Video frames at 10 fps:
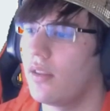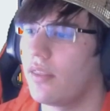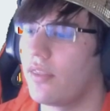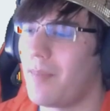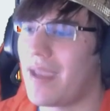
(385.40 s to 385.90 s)

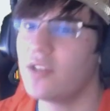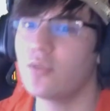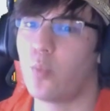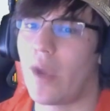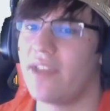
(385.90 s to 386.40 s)
The
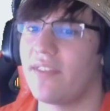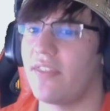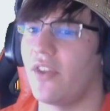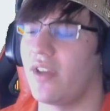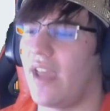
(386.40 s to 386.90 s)
main way
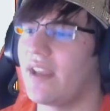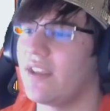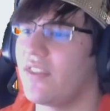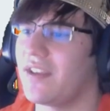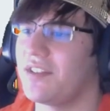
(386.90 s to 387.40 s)
that they're
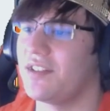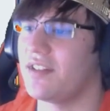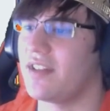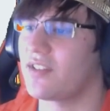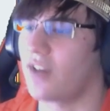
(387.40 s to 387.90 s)
getting things into
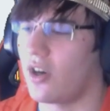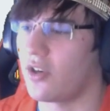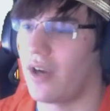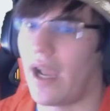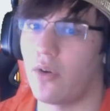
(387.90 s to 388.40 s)

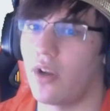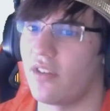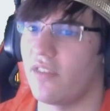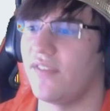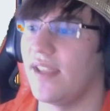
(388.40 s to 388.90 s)
discard or out
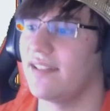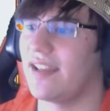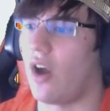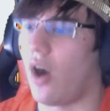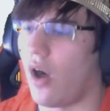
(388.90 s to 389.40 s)
onto the field
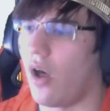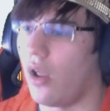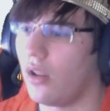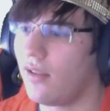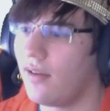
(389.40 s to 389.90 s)
at
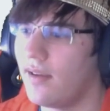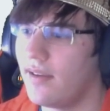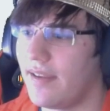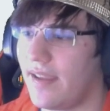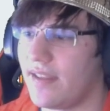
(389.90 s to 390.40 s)
all
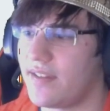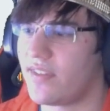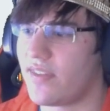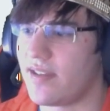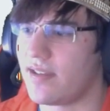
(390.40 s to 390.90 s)

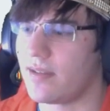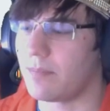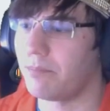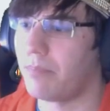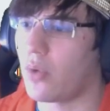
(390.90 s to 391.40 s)
is the
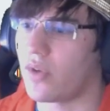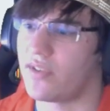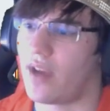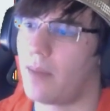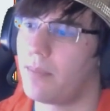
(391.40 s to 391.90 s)

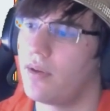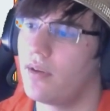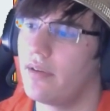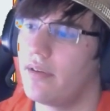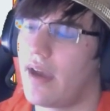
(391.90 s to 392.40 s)
Pokestop.
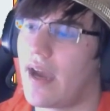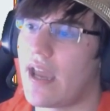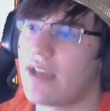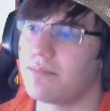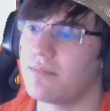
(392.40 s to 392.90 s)
And
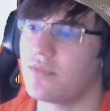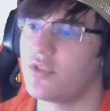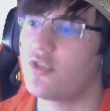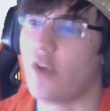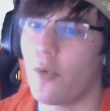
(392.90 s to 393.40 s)
I
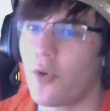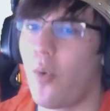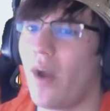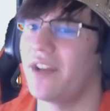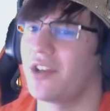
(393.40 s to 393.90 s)
don't
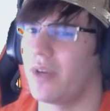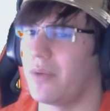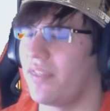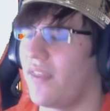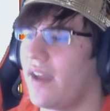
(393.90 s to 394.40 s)
quite agree
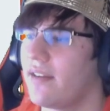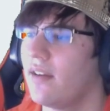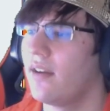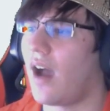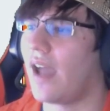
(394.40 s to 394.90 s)
with that.
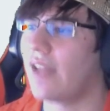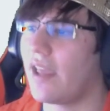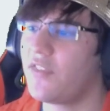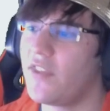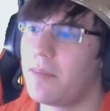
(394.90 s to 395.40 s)
I
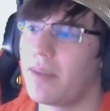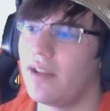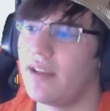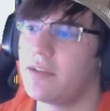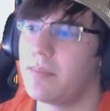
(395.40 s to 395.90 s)
like the
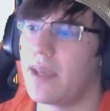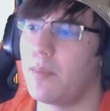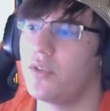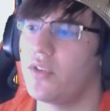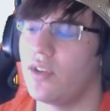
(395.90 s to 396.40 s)
ability to be
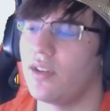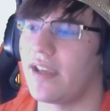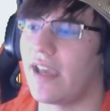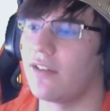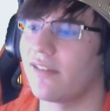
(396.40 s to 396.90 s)
able to,
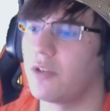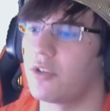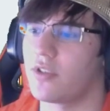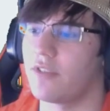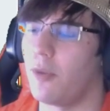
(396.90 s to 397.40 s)
like, energy
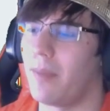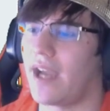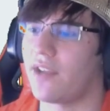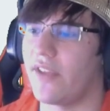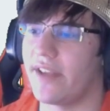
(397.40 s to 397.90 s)
retrieval
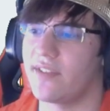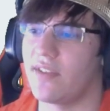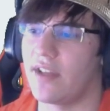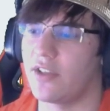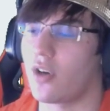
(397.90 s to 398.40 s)
back things
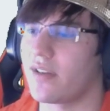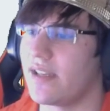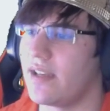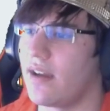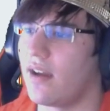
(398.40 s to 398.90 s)
and then
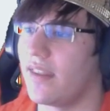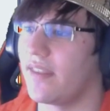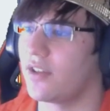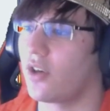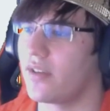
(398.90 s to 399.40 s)

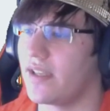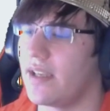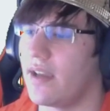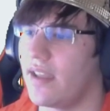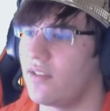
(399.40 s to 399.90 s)

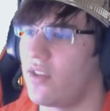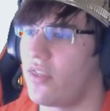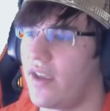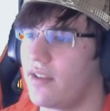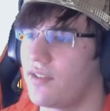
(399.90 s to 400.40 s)
Gardenia into
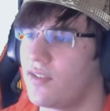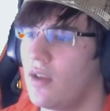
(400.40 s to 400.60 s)
things.